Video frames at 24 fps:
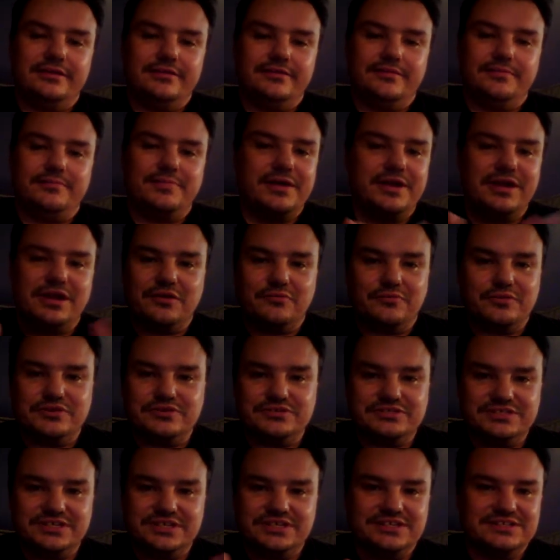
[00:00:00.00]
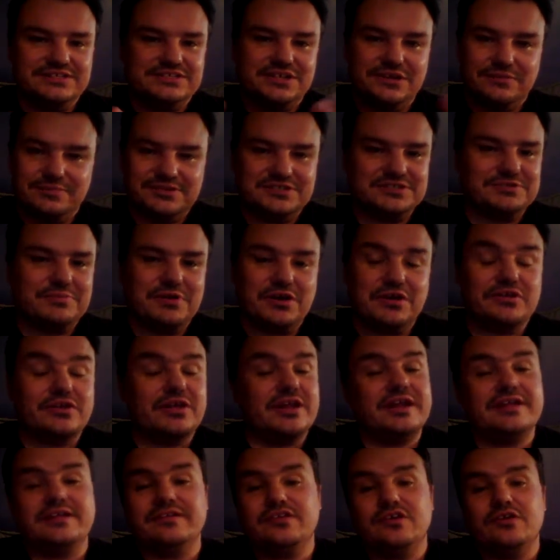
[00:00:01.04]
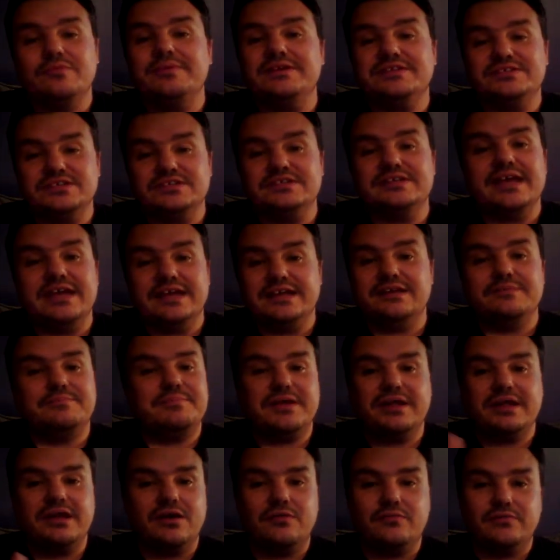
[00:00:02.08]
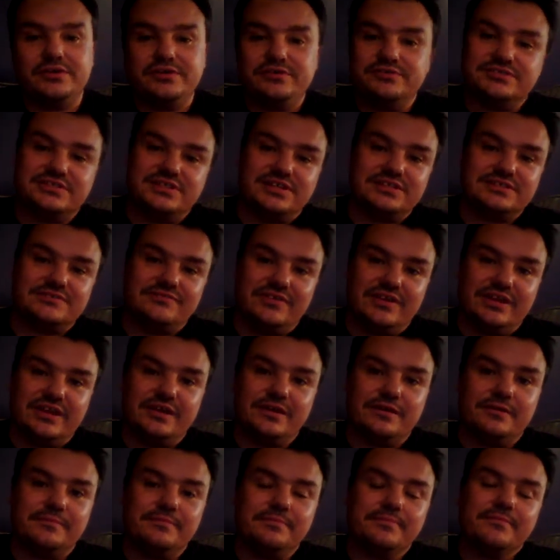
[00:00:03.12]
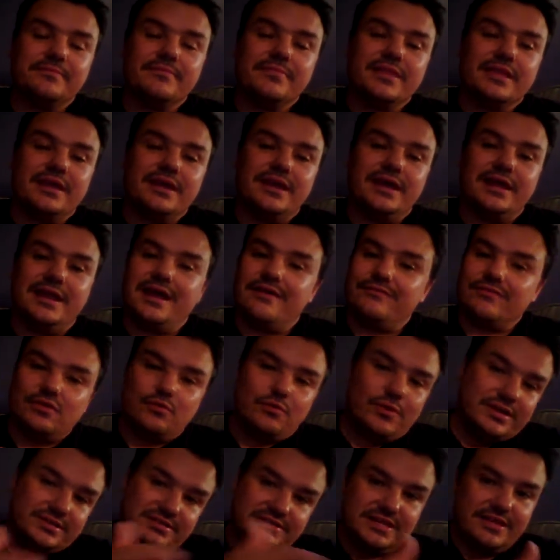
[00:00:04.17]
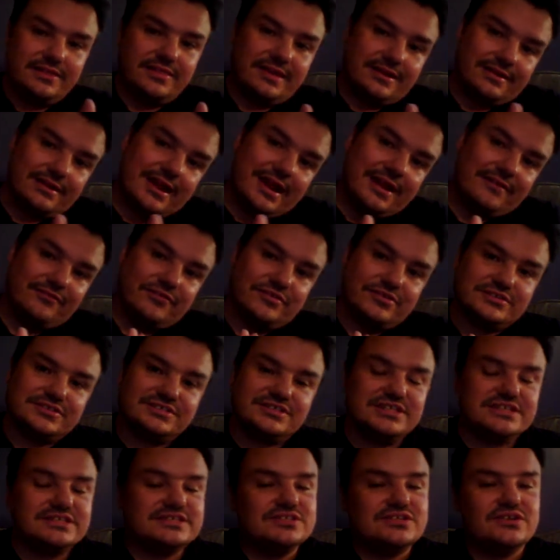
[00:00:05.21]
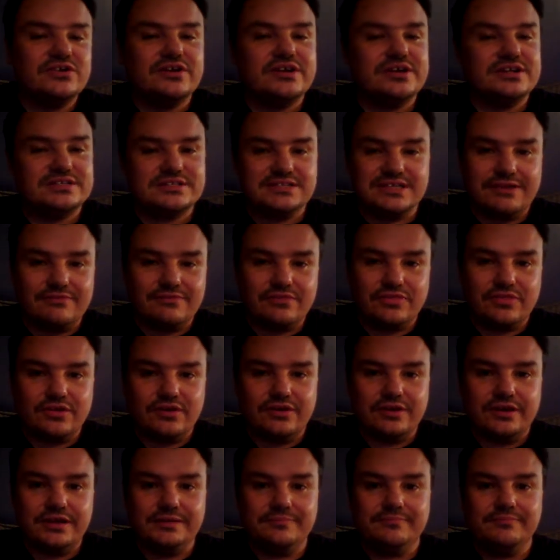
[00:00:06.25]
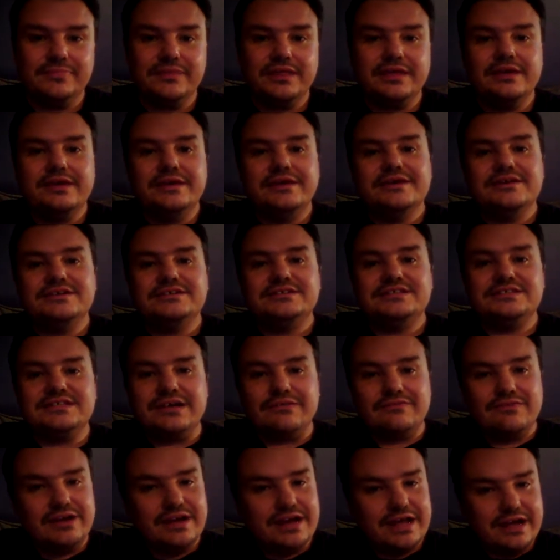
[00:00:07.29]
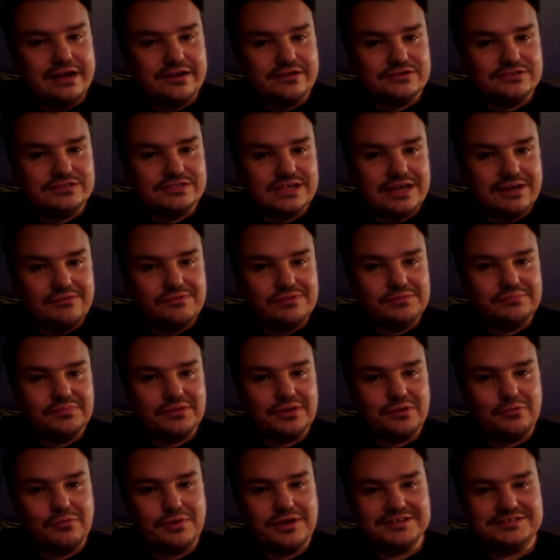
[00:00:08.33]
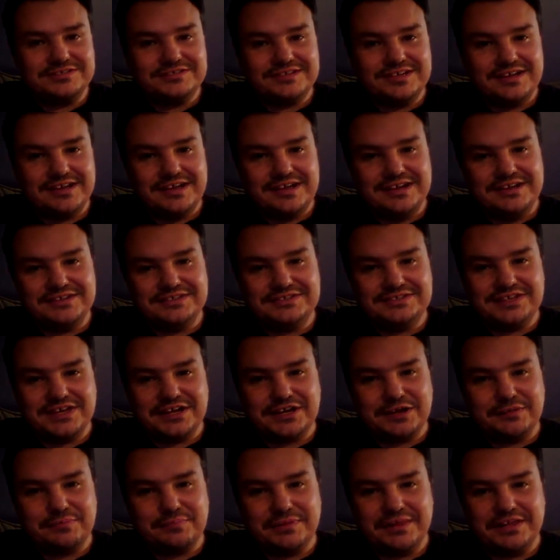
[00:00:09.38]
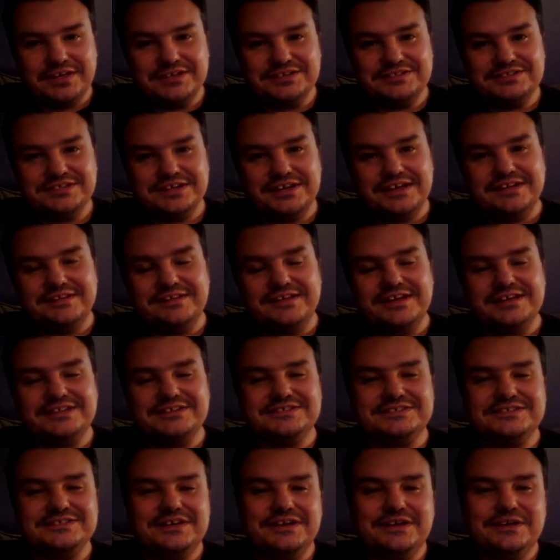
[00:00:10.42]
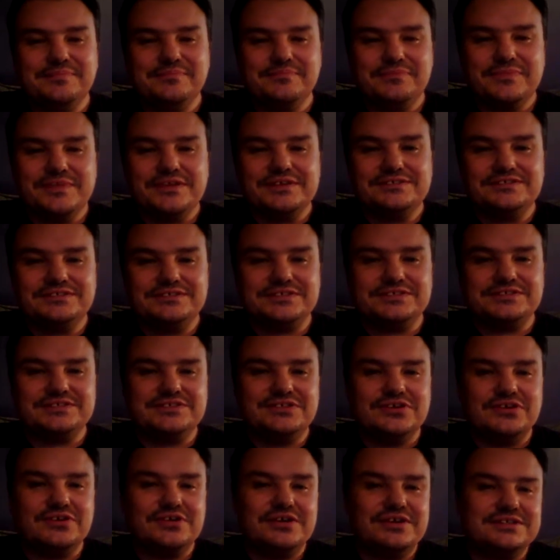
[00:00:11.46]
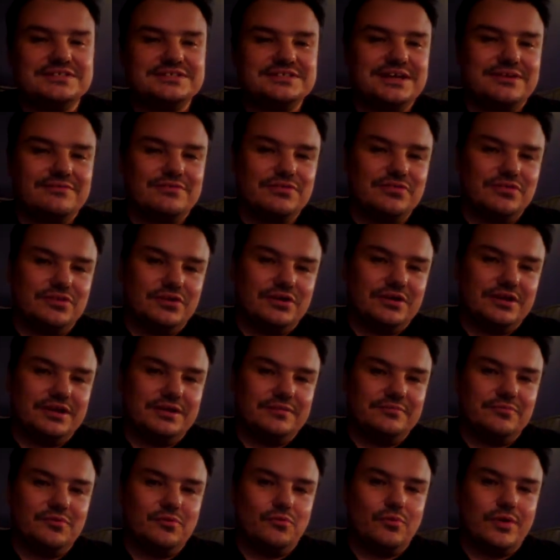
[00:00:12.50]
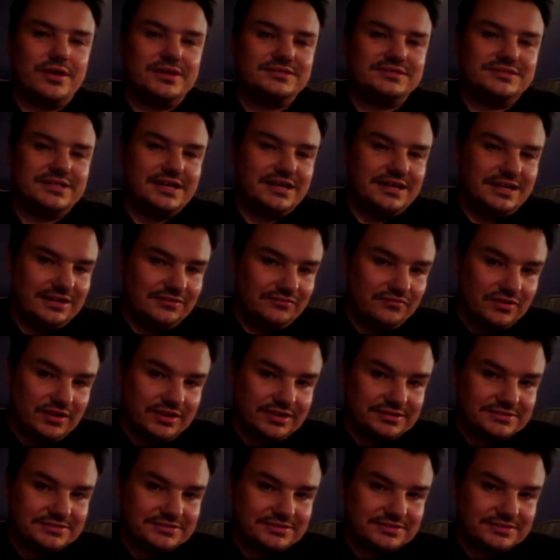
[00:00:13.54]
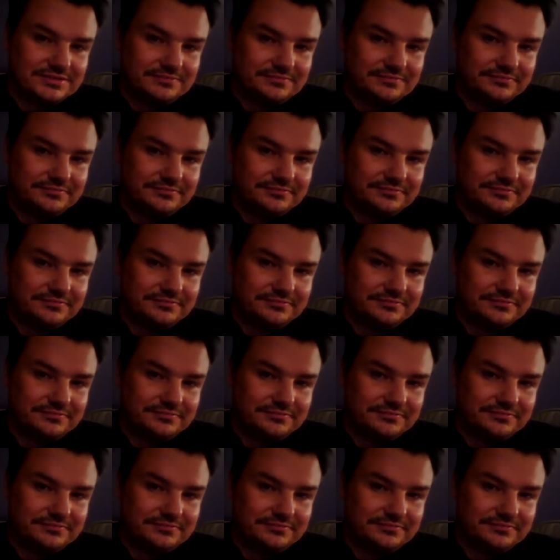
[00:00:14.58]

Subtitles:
Depending on when you see this, it could be tomorrow night, it could be today, depending on when you see this video. And every Wednesday thereafter, 6:30 to 7:30, 7907 West 82nd Place. Again, that's 6:30 to 7:30, Wednesday evenings,